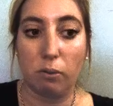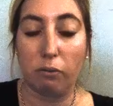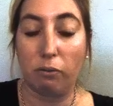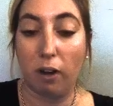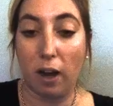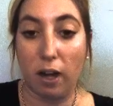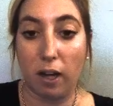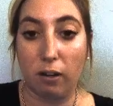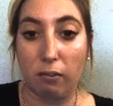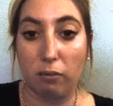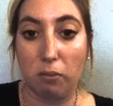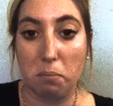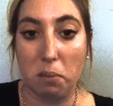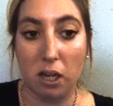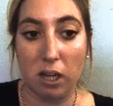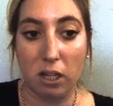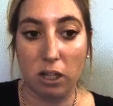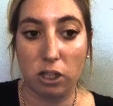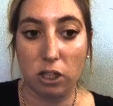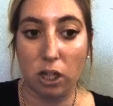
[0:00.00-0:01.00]
refraining from
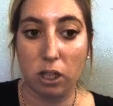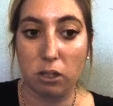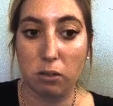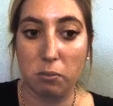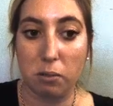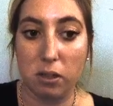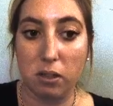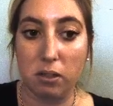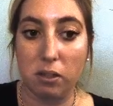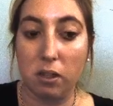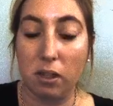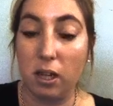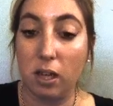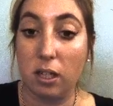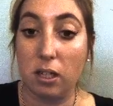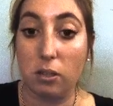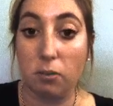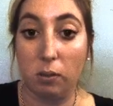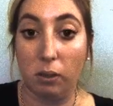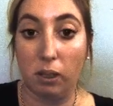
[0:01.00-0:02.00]
any judgment.
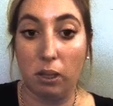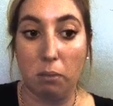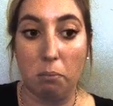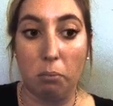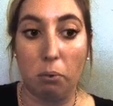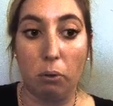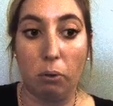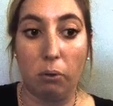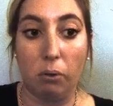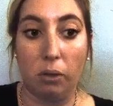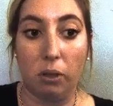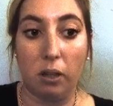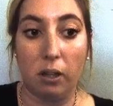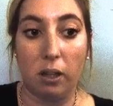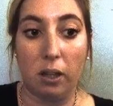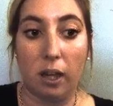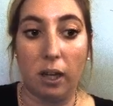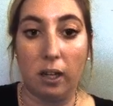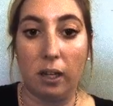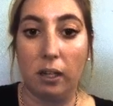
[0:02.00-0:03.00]
It's really important
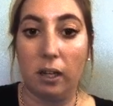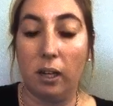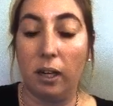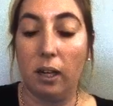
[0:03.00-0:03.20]
that